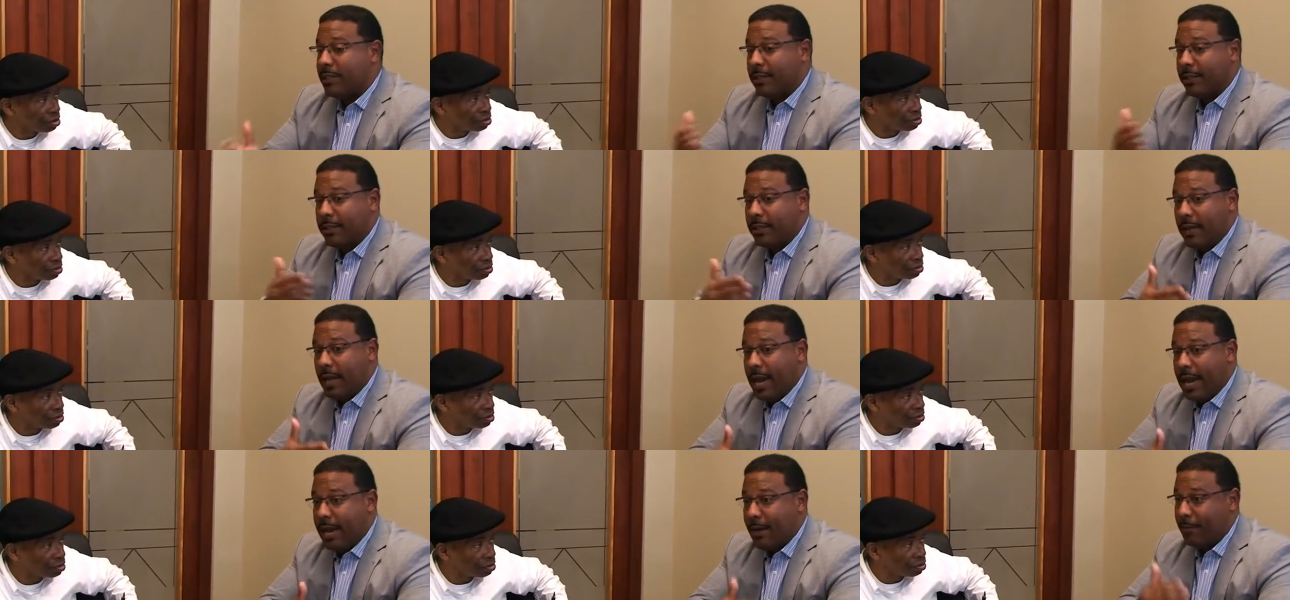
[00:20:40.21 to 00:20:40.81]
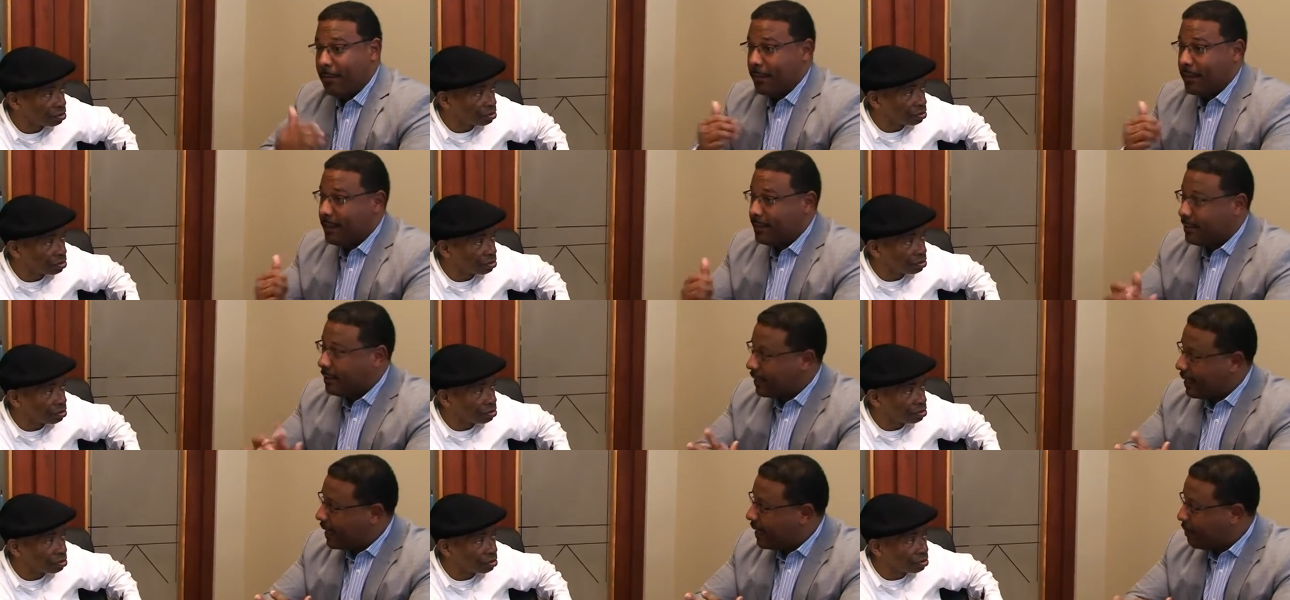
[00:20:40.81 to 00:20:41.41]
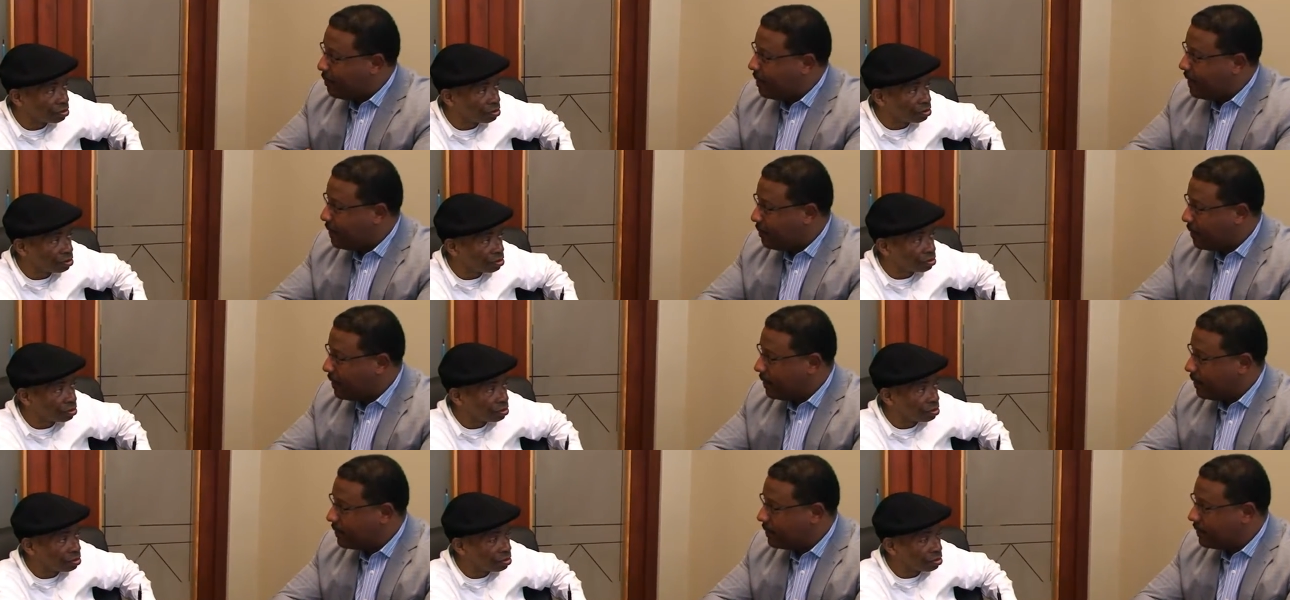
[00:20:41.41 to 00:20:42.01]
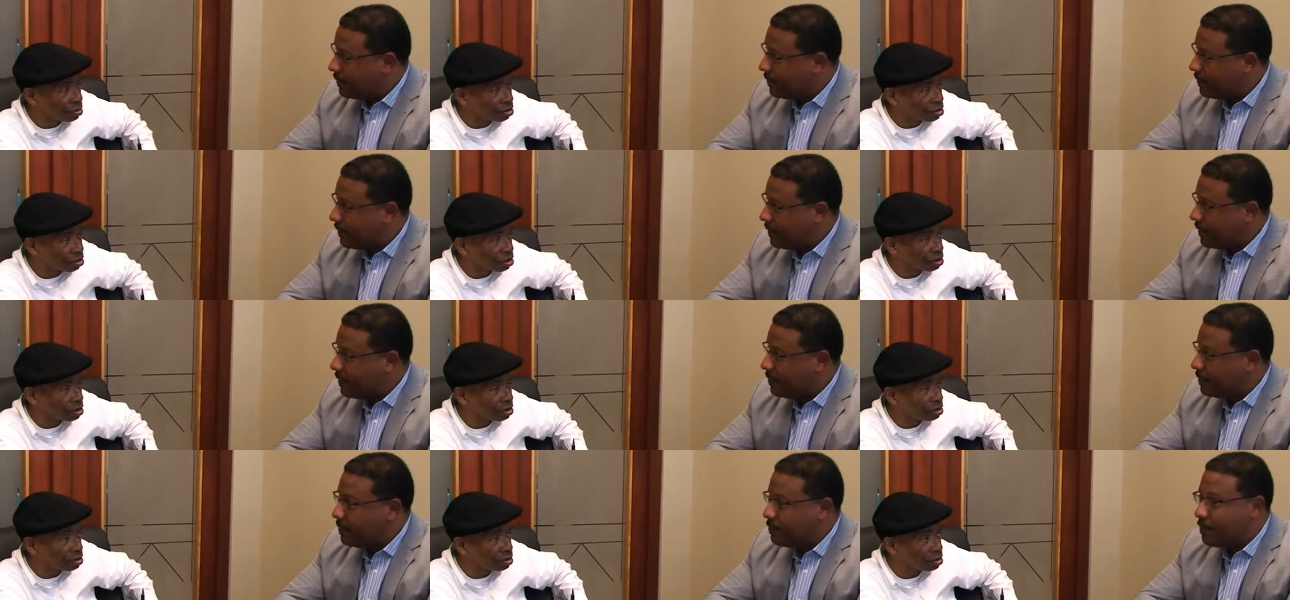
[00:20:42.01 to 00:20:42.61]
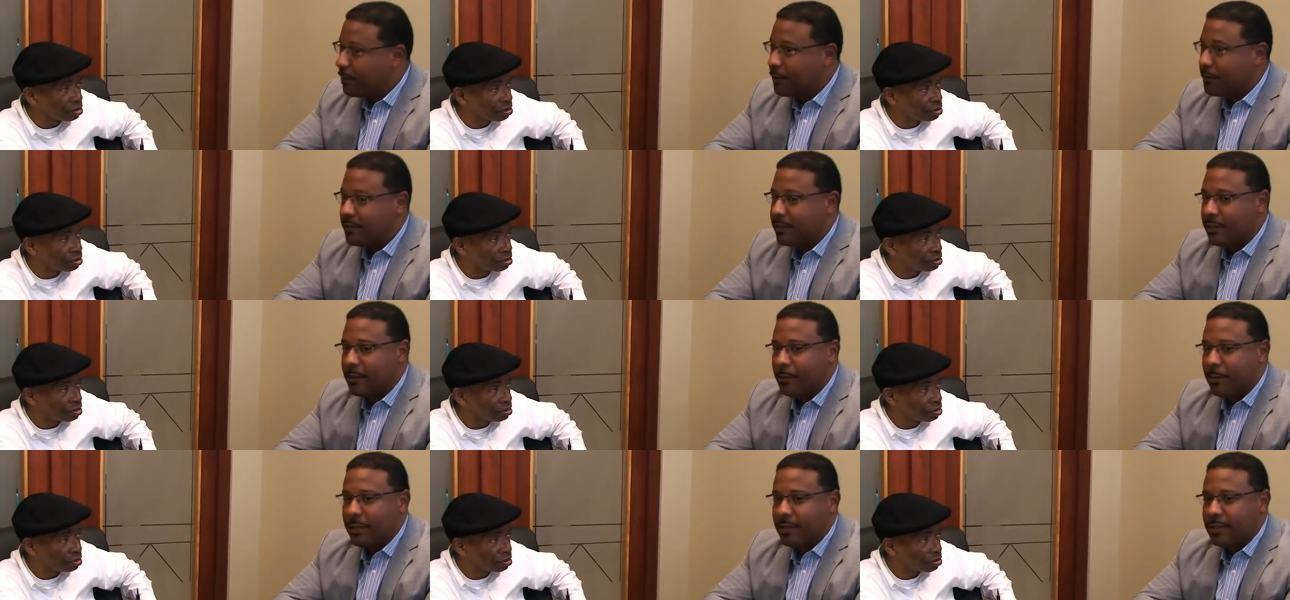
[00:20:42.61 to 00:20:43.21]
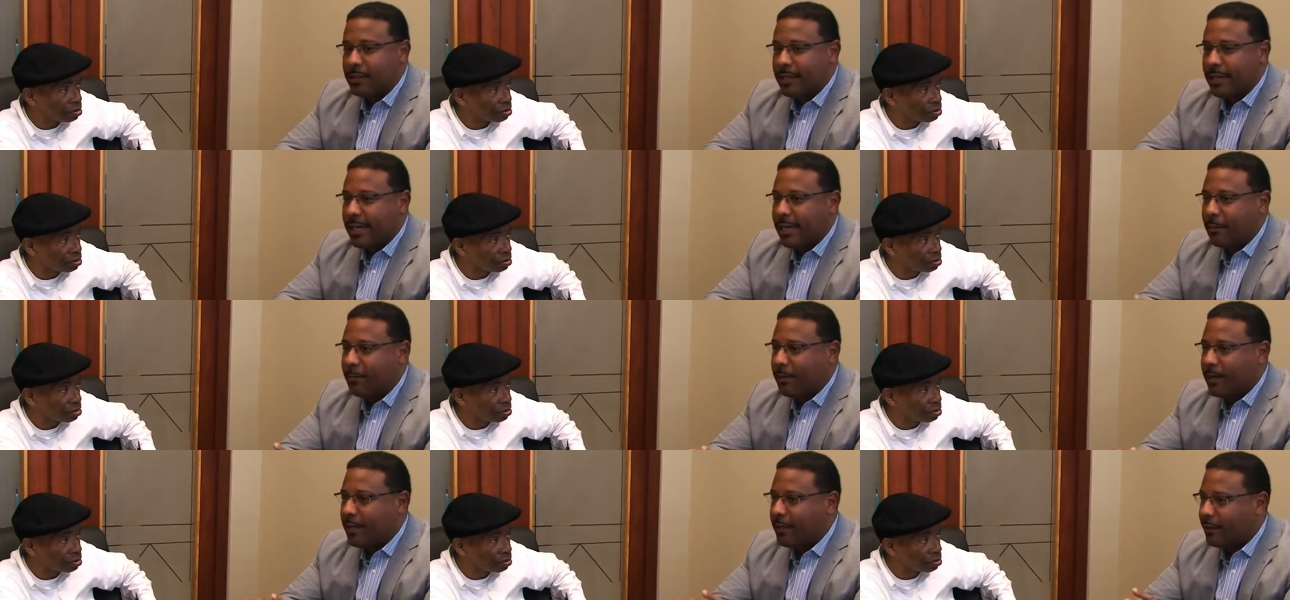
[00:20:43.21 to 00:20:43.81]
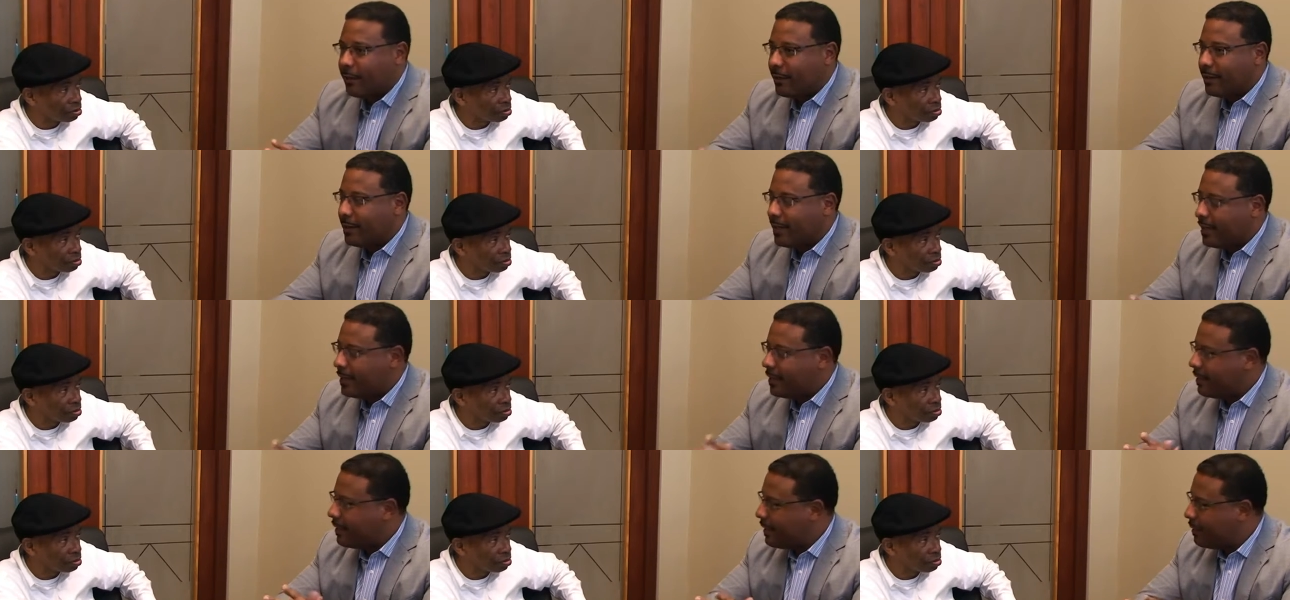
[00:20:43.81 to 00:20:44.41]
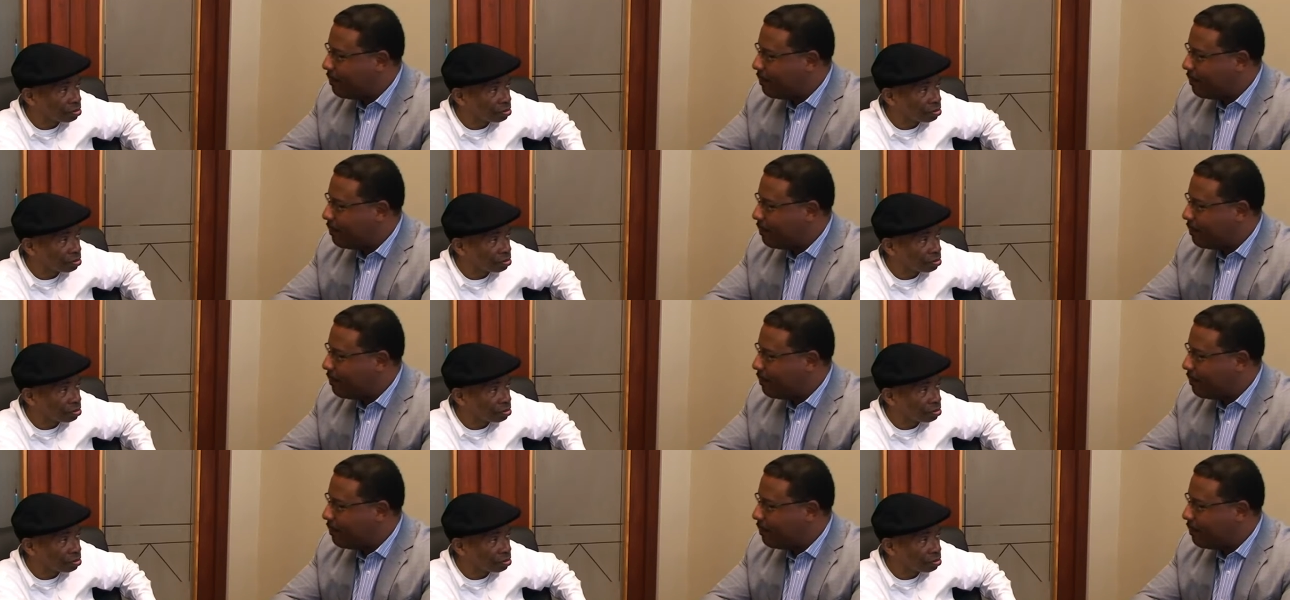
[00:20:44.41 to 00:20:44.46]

Speaker 1: tell you, Amber is the campaign manager. Okay. She is the person that runs the campaign on a day-to-day